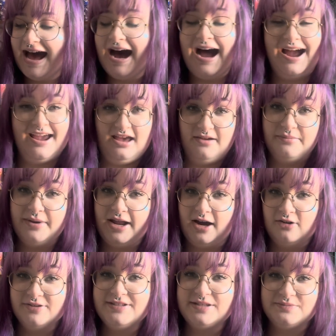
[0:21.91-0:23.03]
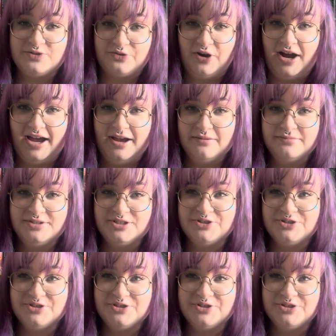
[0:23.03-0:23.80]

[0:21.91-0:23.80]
I am now subscribed,